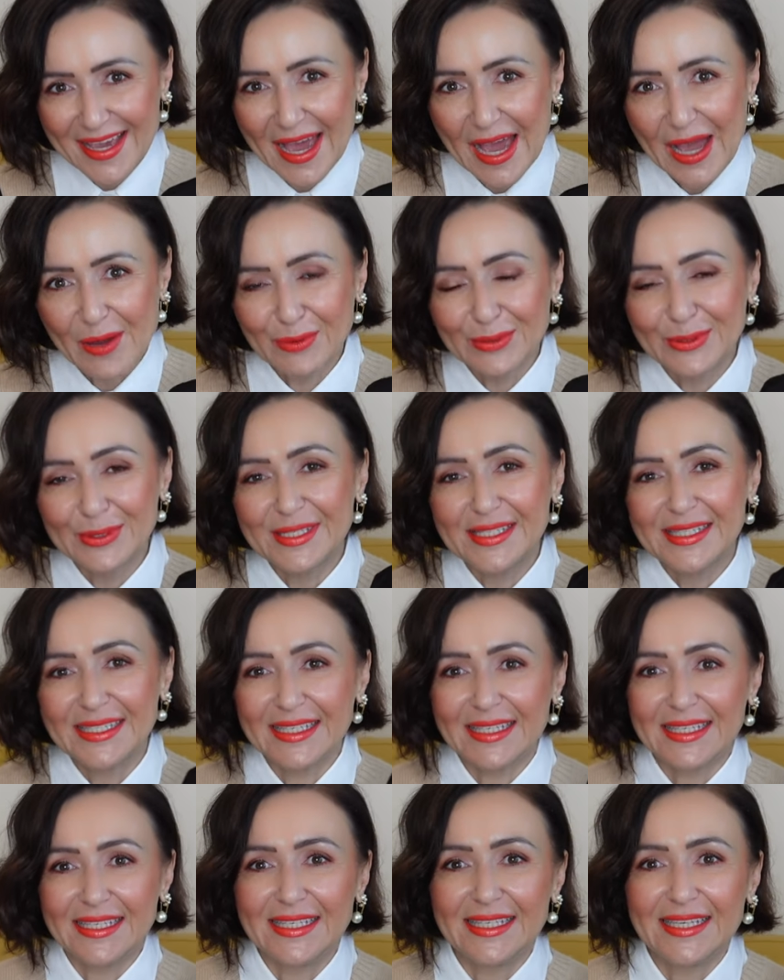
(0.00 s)
I want to
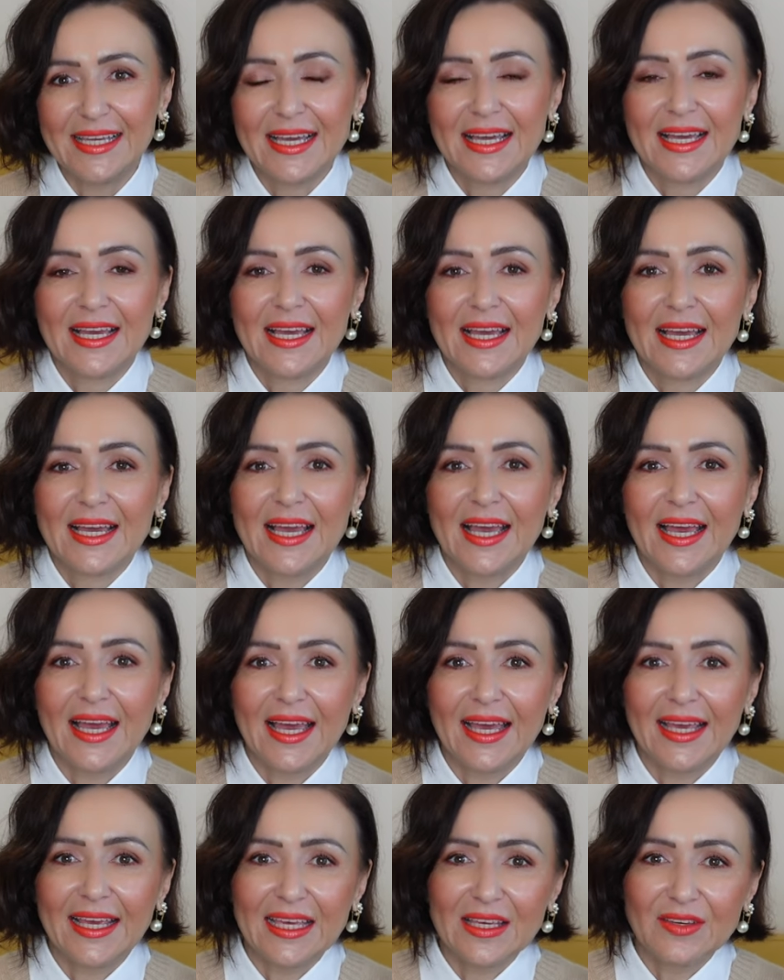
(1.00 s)
see
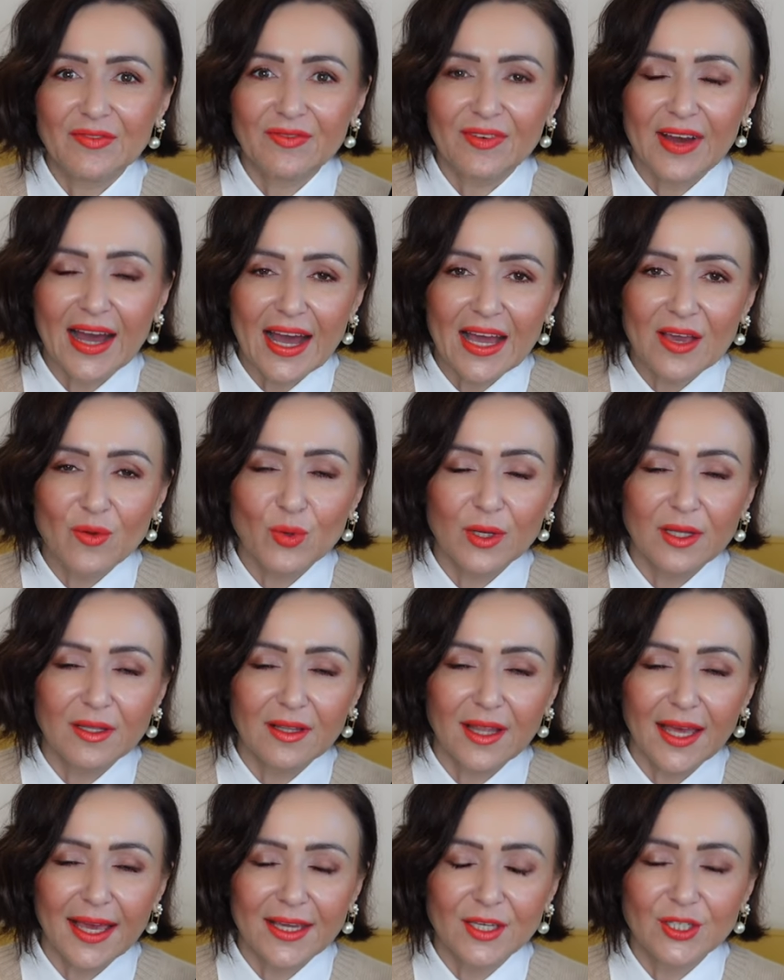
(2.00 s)
if I
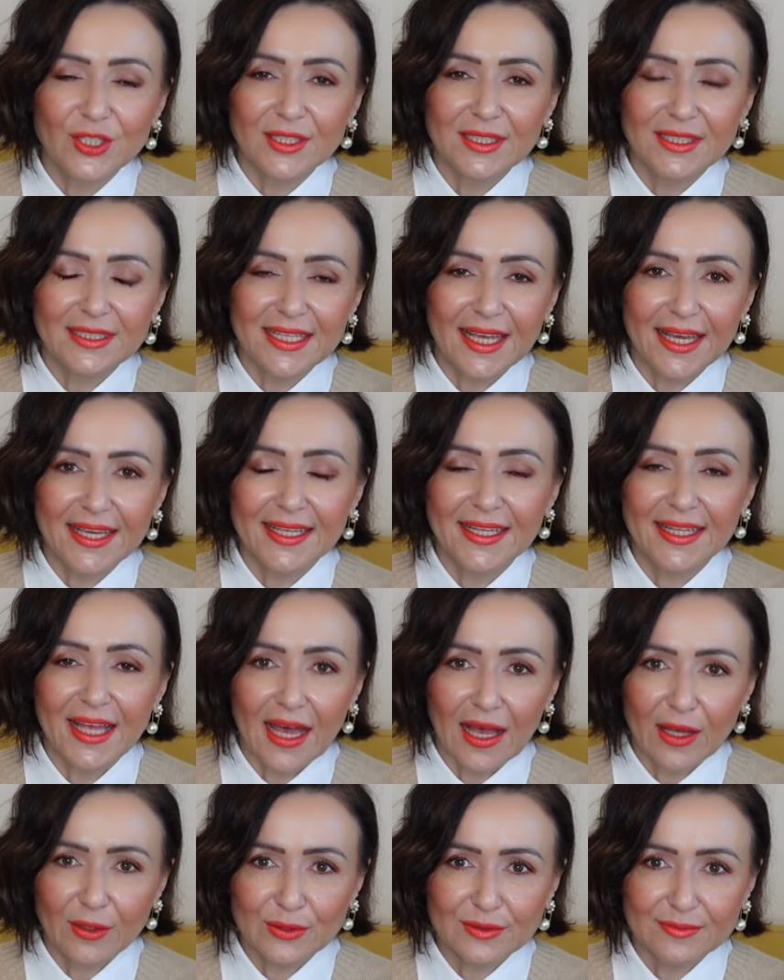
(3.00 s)
will actually take it
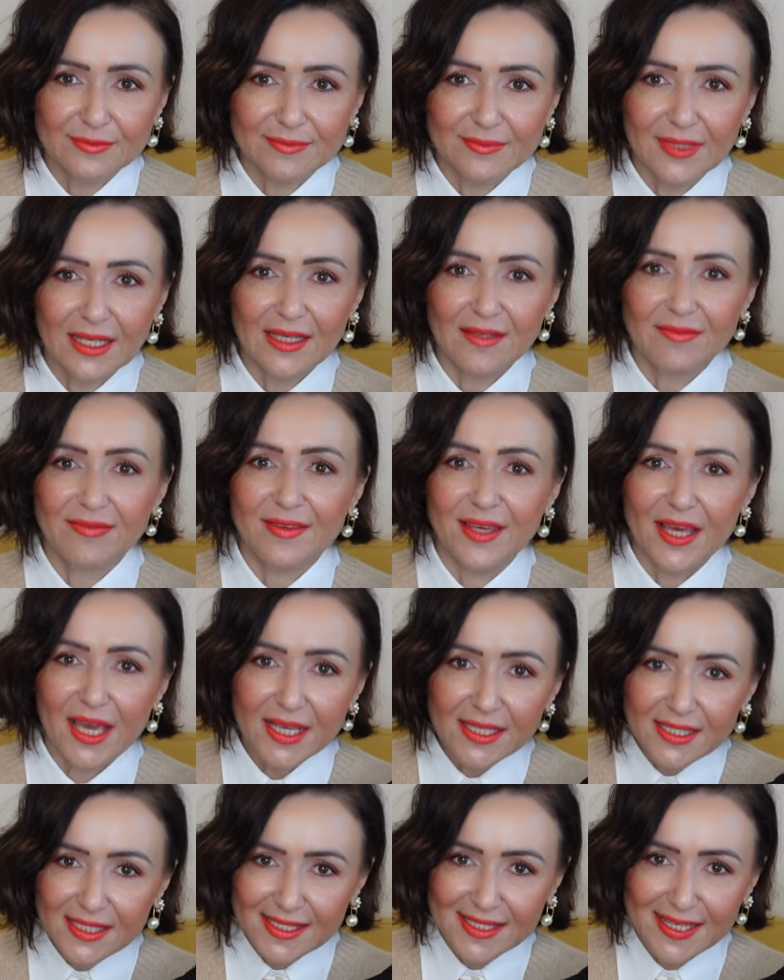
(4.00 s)
out. If
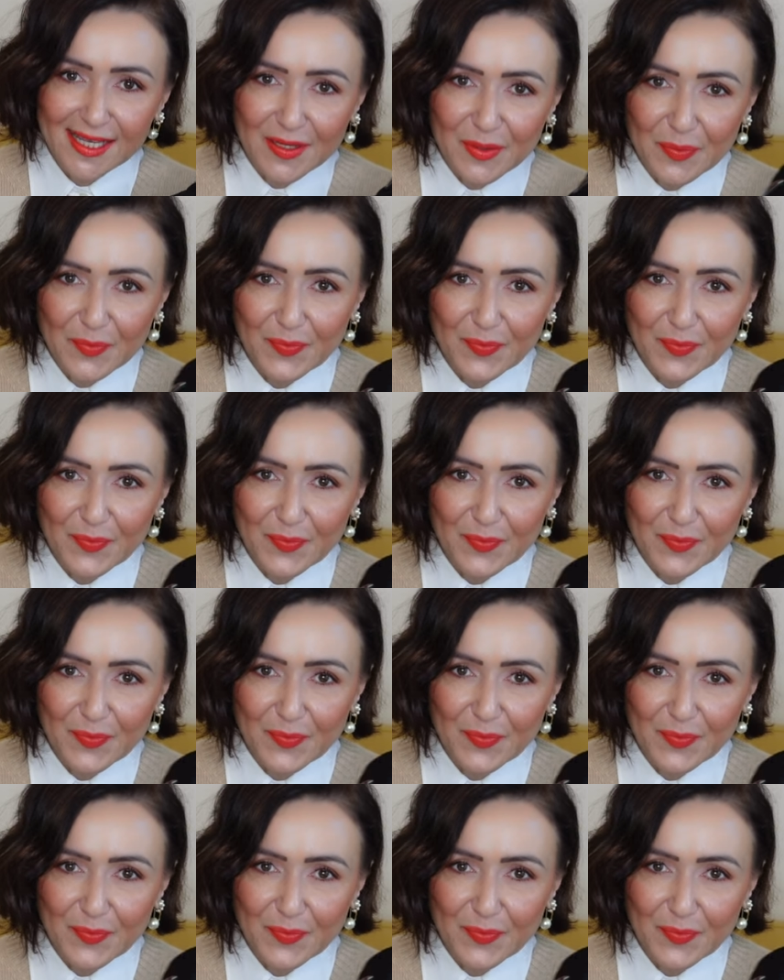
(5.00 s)
yes,